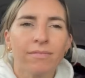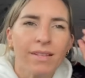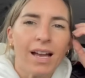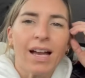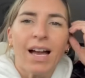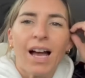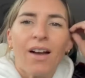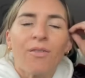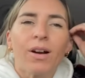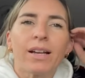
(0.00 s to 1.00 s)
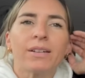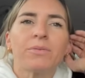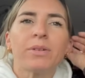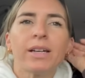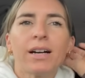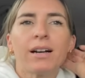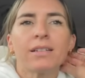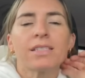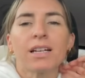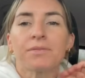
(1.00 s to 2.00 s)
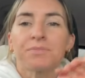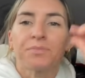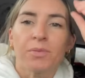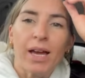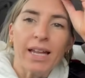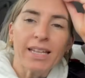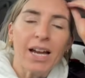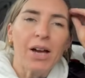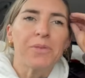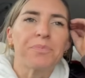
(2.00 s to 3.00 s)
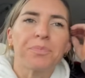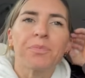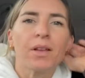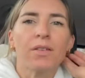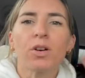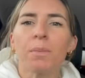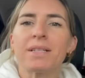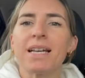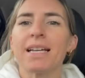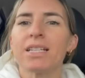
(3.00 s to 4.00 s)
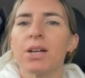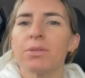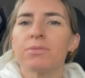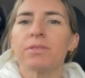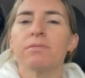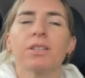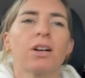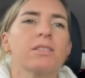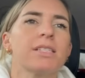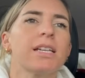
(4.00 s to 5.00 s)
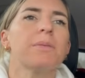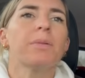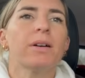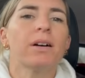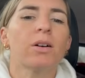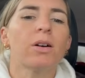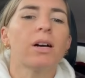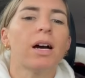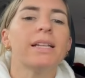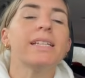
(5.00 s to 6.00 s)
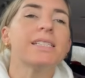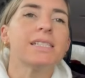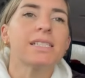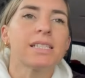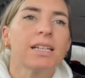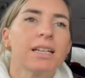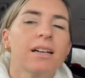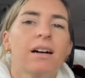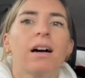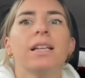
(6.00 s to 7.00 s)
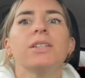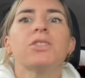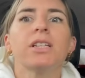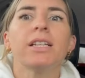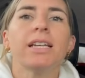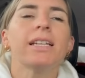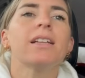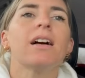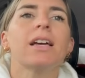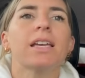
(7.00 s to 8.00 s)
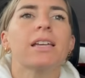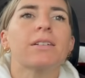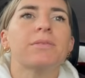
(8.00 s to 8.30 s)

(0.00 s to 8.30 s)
Right, we are done. We're heading home. I've got my dado. Can't see it, but I literally need like